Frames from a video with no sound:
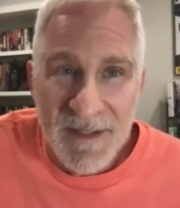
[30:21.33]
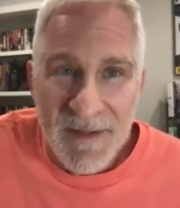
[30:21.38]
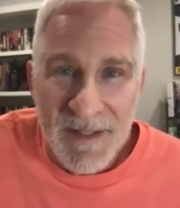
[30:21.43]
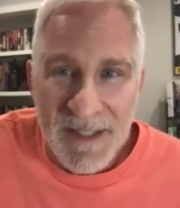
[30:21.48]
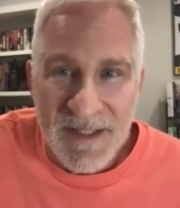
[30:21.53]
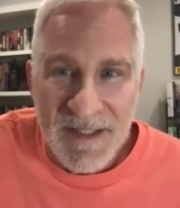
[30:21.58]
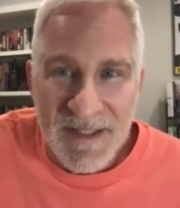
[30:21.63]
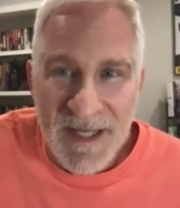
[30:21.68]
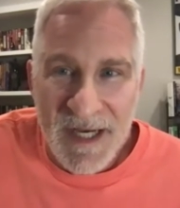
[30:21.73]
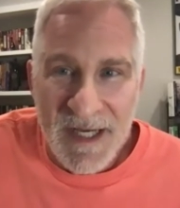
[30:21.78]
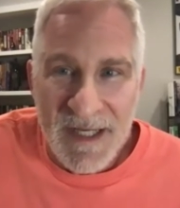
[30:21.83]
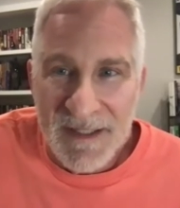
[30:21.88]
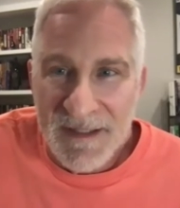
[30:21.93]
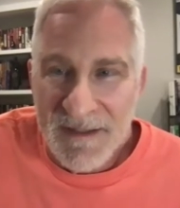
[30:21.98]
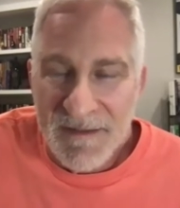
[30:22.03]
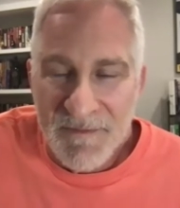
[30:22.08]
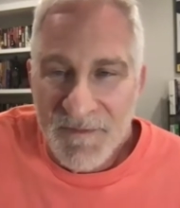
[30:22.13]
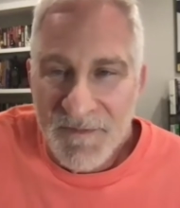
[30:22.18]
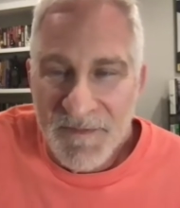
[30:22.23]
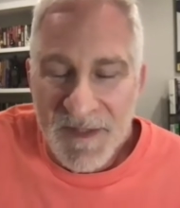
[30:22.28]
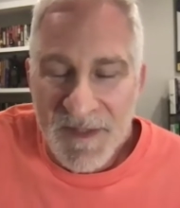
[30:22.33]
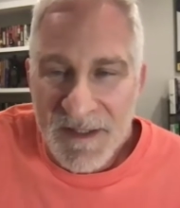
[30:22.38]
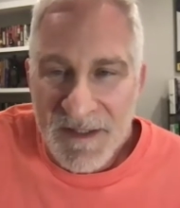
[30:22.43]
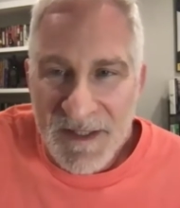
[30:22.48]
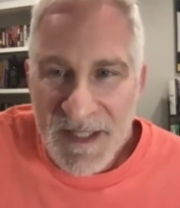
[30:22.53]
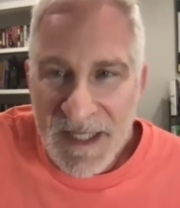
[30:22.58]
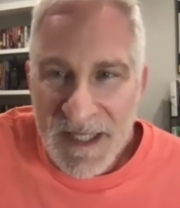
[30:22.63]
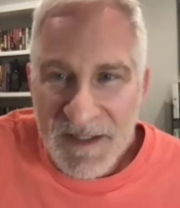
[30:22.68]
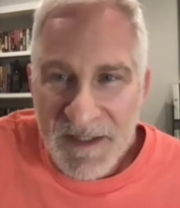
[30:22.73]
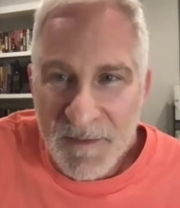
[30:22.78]
It's not it's
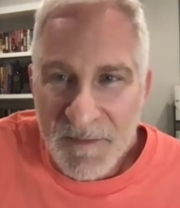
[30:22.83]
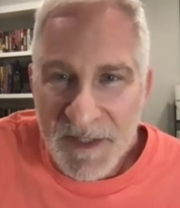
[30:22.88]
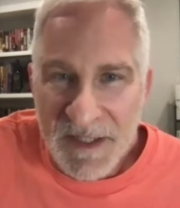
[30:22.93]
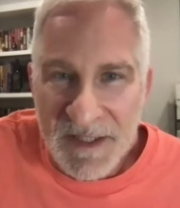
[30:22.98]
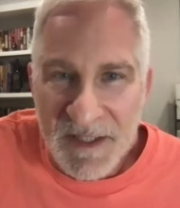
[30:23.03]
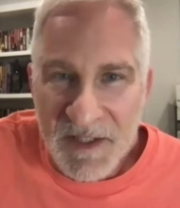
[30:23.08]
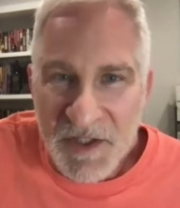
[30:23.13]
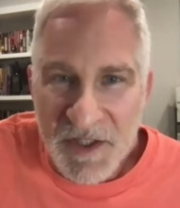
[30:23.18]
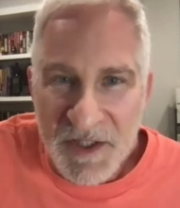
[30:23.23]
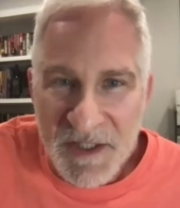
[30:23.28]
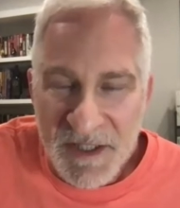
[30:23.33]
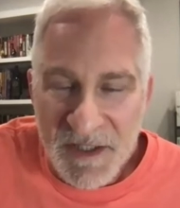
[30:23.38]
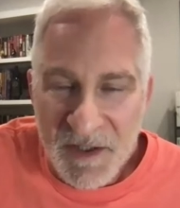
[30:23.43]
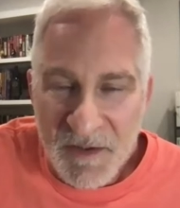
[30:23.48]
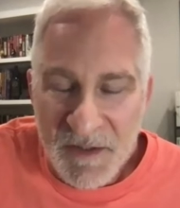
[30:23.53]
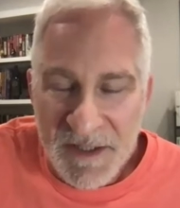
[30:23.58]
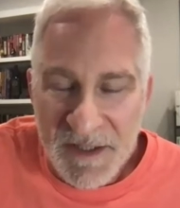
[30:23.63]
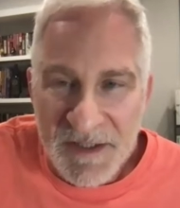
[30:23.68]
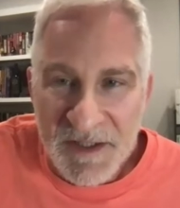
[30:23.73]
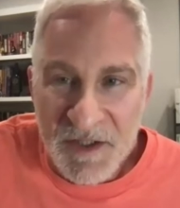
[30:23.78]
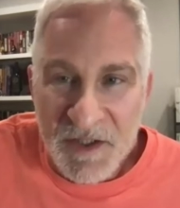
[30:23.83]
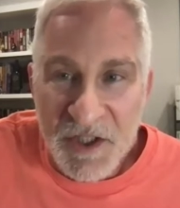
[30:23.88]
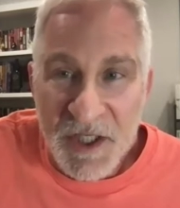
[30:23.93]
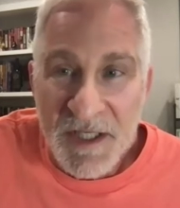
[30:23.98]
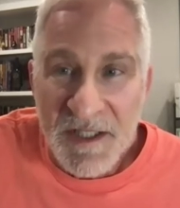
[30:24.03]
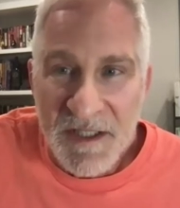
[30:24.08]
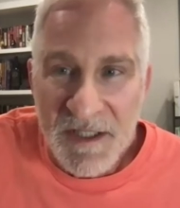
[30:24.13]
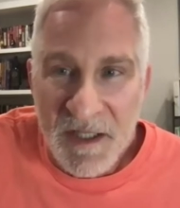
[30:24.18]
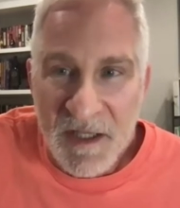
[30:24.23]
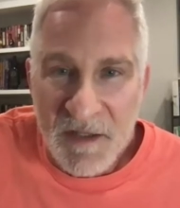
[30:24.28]
not something that's just you know is
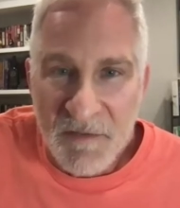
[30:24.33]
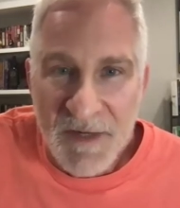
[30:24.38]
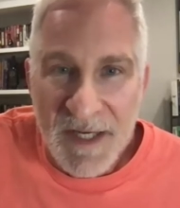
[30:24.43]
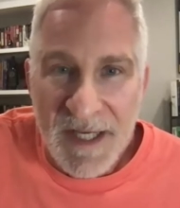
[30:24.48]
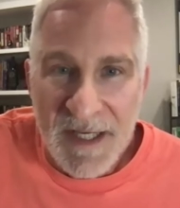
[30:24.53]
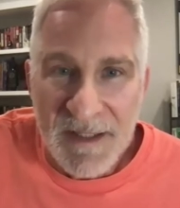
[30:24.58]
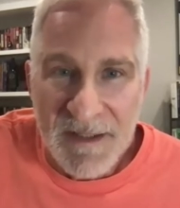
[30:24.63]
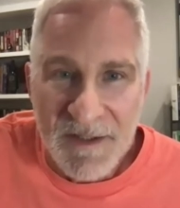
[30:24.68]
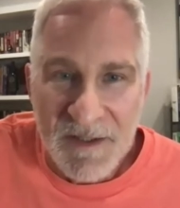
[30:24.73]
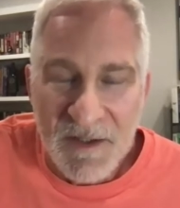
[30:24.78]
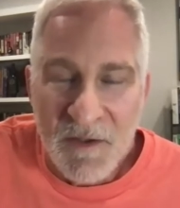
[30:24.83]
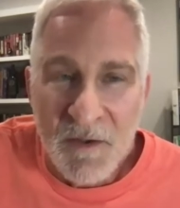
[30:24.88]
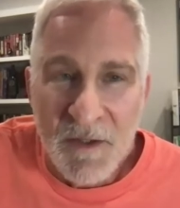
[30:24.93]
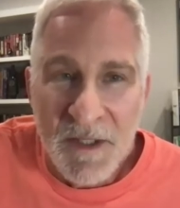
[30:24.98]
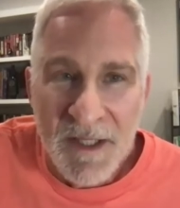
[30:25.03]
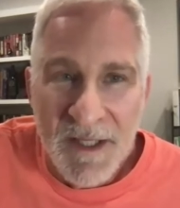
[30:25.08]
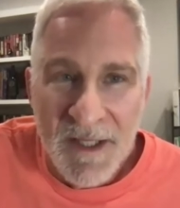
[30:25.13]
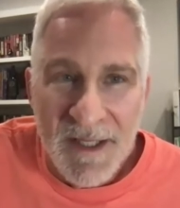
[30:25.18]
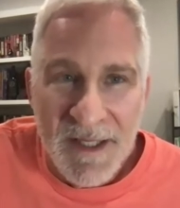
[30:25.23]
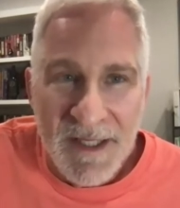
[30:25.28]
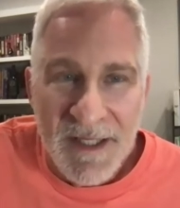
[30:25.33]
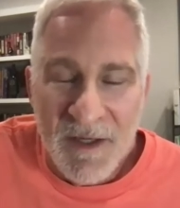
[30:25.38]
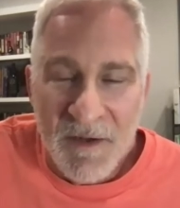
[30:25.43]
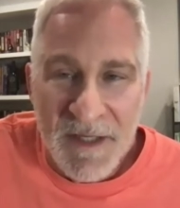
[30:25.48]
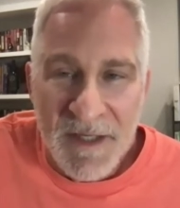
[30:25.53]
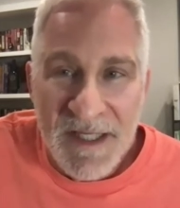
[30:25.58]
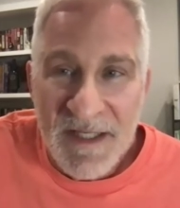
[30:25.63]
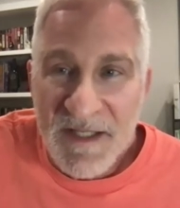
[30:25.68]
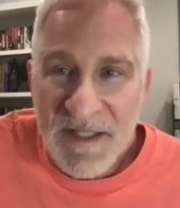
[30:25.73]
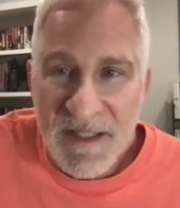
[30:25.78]
just a threat so you know
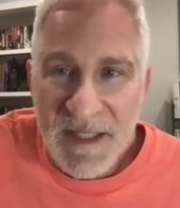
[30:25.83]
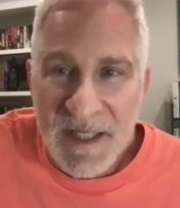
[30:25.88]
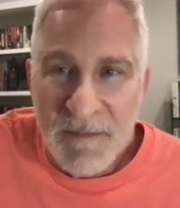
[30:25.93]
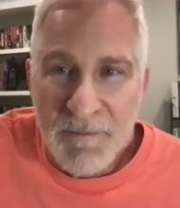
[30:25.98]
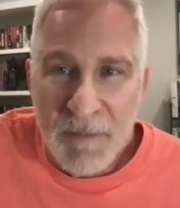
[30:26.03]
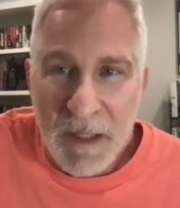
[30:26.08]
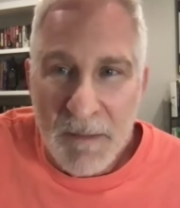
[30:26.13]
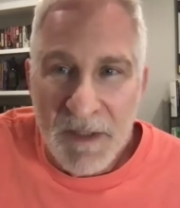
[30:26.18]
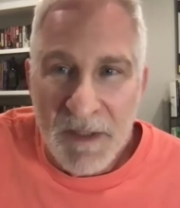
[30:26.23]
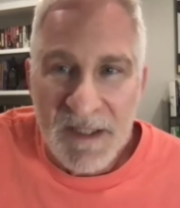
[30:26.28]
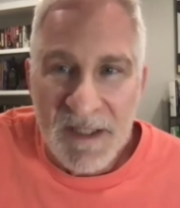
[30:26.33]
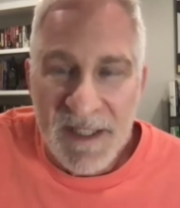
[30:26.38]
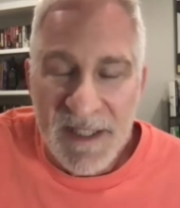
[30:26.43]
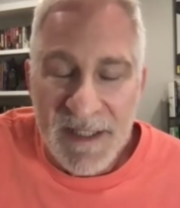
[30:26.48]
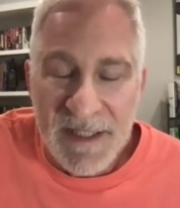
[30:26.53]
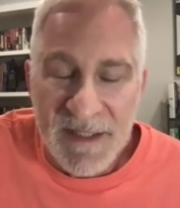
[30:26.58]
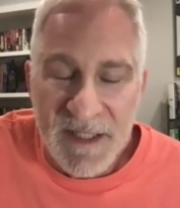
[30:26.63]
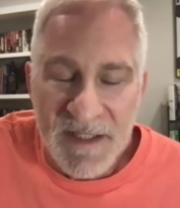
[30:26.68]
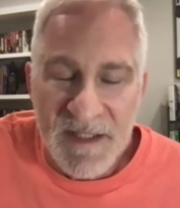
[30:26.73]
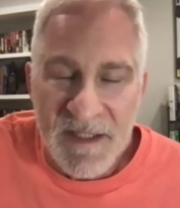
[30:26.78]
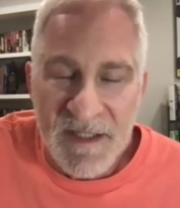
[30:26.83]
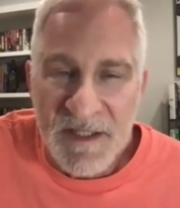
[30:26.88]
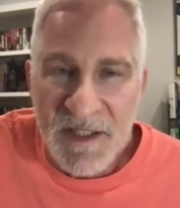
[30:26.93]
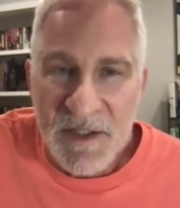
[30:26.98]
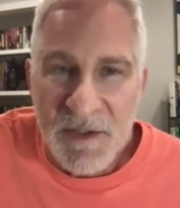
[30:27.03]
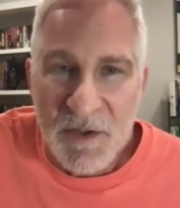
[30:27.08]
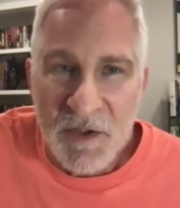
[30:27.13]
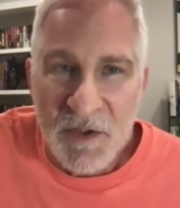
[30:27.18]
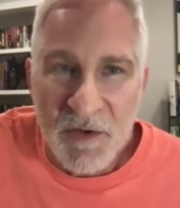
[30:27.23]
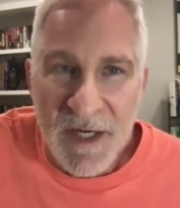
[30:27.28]
he said publicly he doesn't see
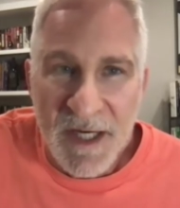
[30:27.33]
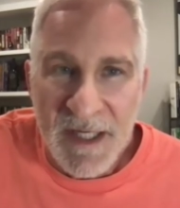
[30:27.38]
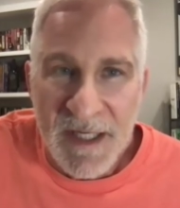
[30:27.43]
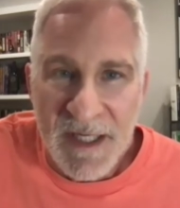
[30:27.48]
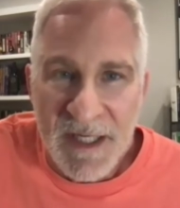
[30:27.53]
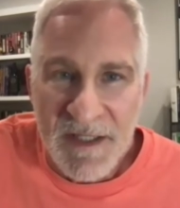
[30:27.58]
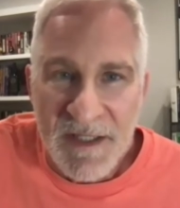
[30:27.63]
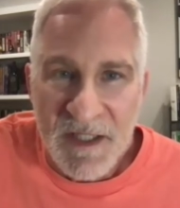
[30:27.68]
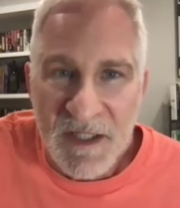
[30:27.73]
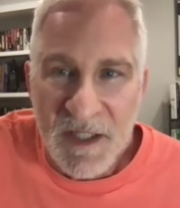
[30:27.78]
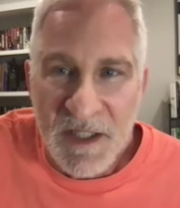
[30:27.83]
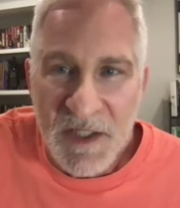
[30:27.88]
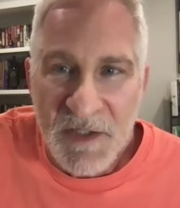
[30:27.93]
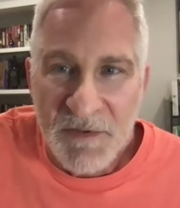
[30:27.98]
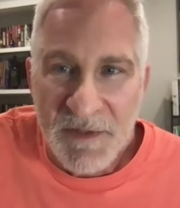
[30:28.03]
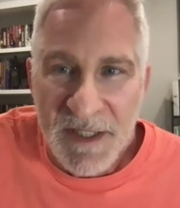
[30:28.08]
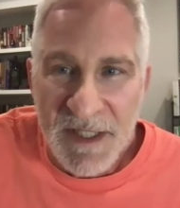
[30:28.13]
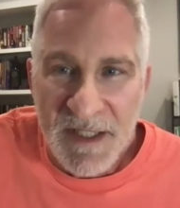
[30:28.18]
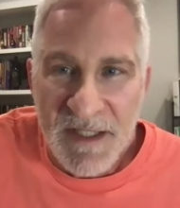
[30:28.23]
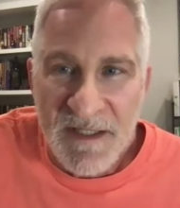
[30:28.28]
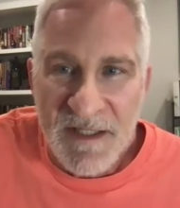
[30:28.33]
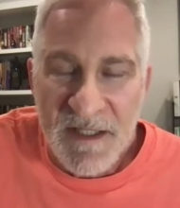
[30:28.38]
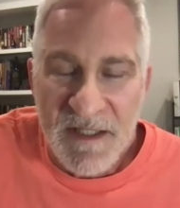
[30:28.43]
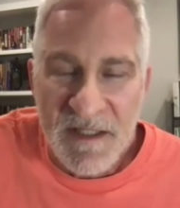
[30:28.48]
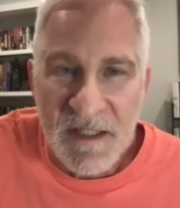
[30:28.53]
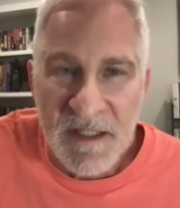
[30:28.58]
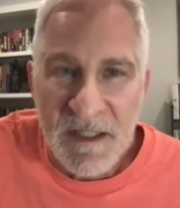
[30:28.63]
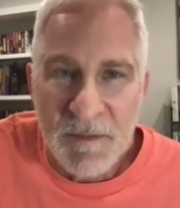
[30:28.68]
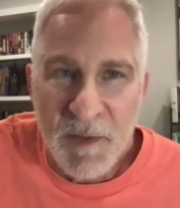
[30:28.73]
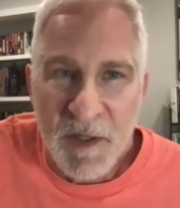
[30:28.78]
ukraine as a country he sees
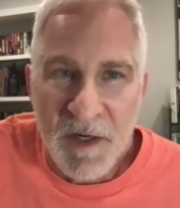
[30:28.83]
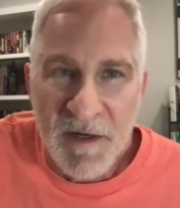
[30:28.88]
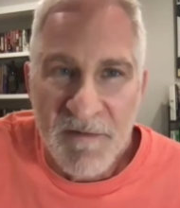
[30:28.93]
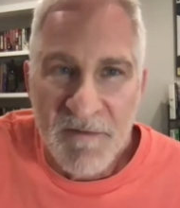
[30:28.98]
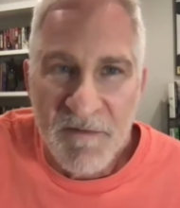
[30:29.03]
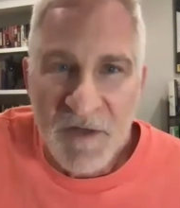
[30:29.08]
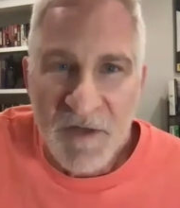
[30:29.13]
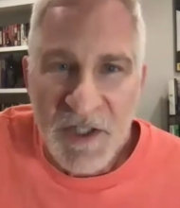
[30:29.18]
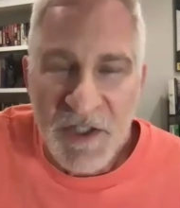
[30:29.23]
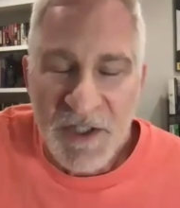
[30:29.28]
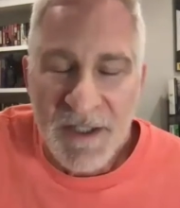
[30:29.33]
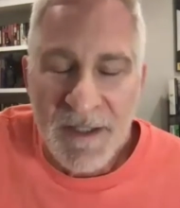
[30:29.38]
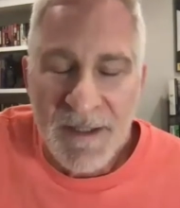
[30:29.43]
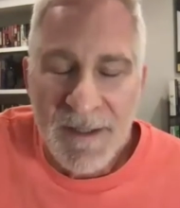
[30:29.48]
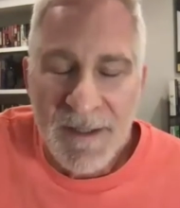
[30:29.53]
it as part of russia